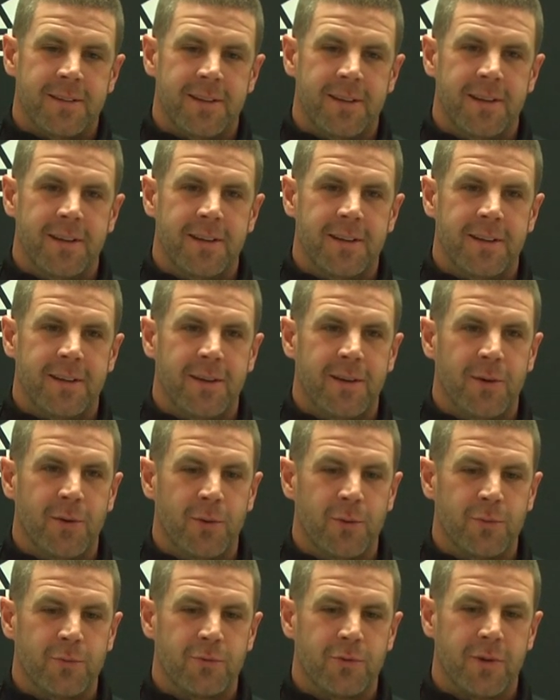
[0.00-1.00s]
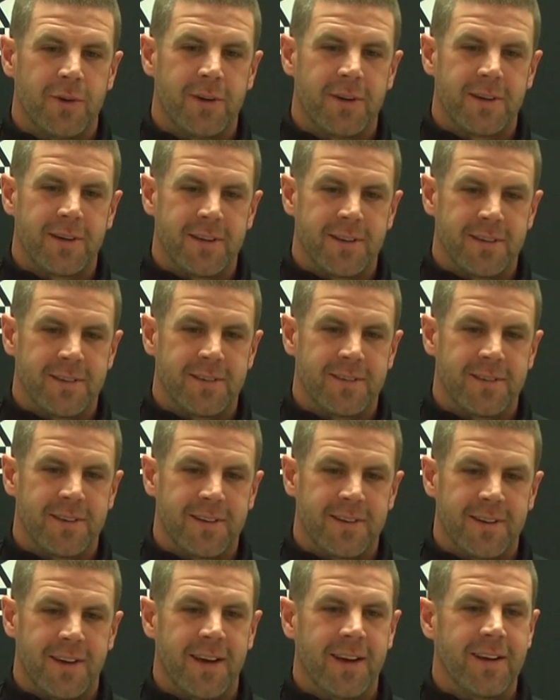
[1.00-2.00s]
get in the old truck and
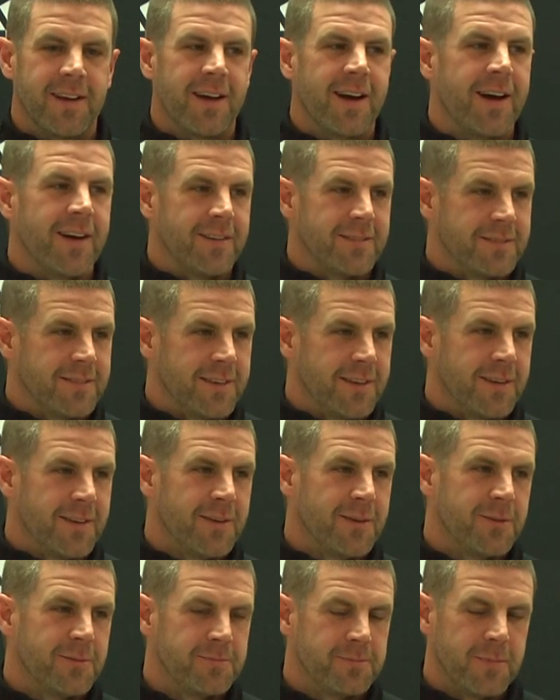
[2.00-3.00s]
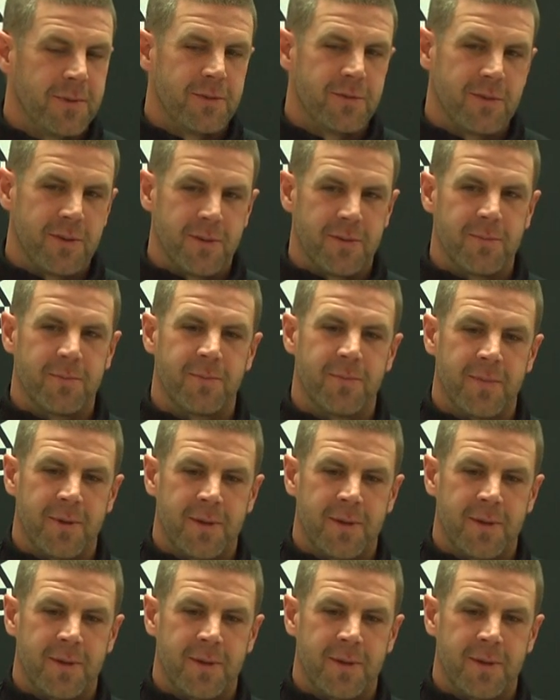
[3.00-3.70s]
head out, you know. Used to,